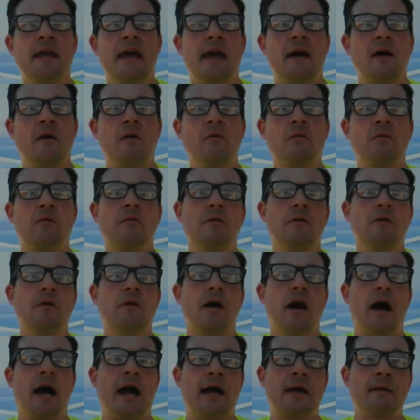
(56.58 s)
Now,
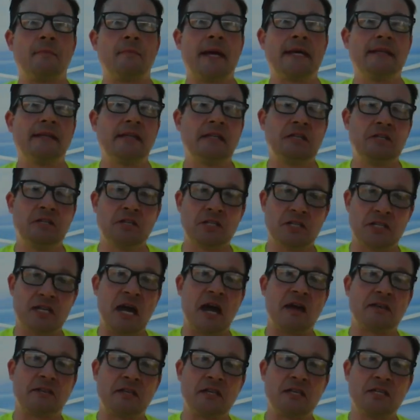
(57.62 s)
I mainly
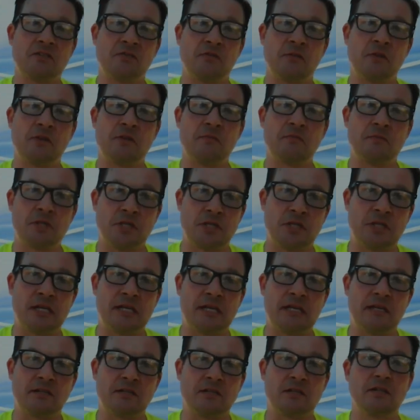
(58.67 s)
just got these for the
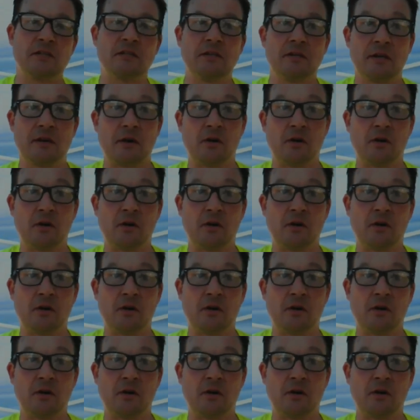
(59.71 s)
machines.